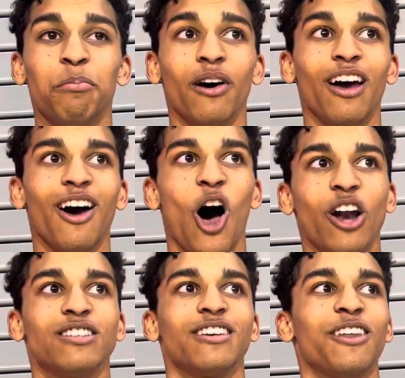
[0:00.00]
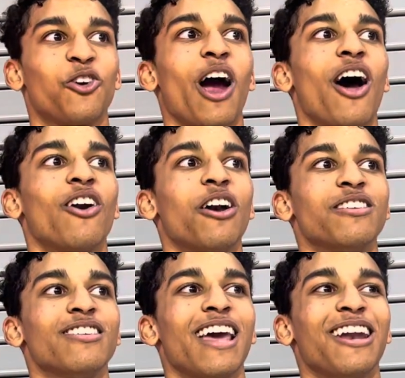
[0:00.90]
But honestly, the crowd
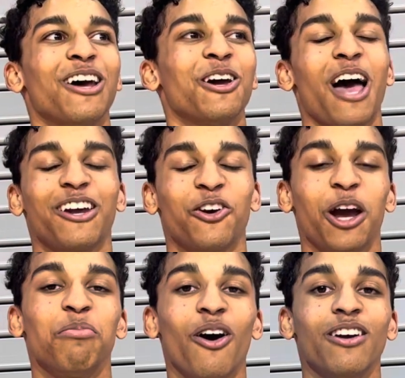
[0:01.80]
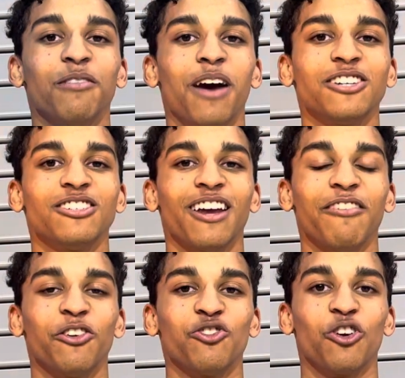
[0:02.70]
honestly had a great part in the match tonight,
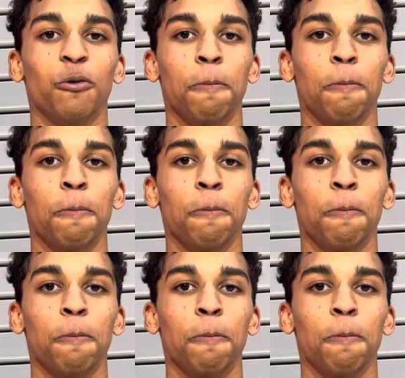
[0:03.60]
for sure.